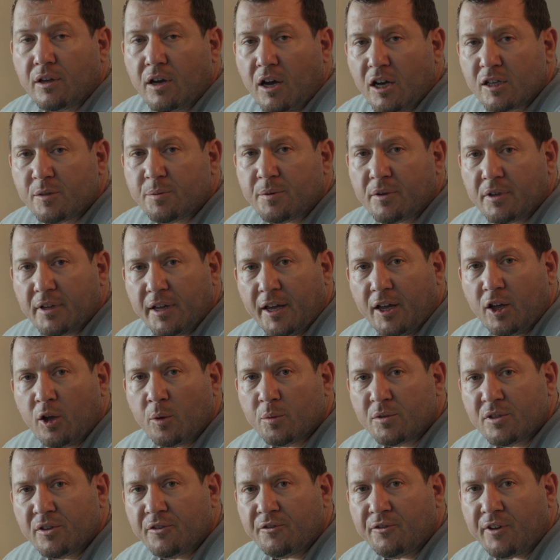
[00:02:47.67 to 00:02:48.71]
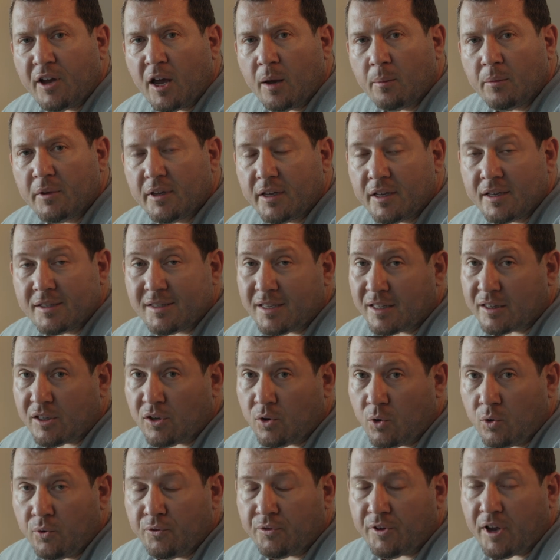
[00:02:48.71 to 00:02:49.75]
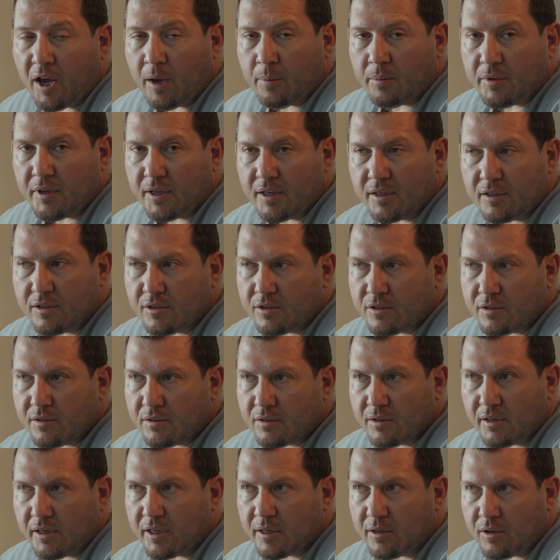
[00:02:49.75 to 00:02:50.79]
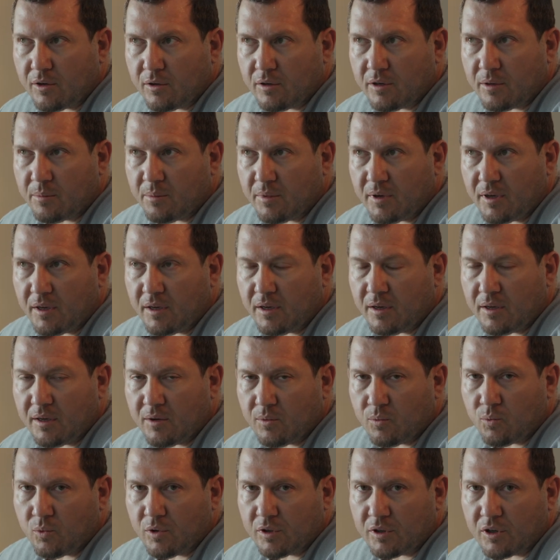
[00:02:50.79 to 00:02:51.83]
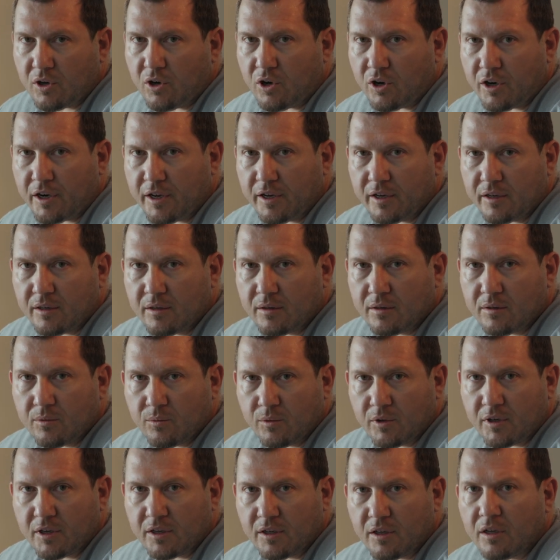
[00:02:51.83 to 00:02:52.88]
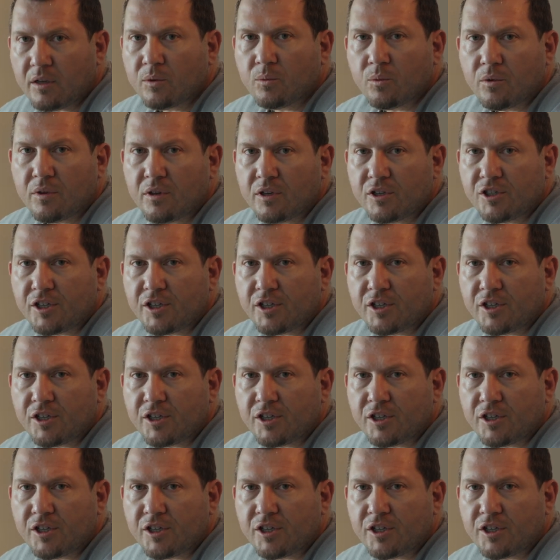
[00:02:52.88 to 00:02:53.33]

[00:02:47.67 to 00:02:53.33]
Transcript: hospital helps the family, and it's not the whole family. It can only be one guardian, one adult with a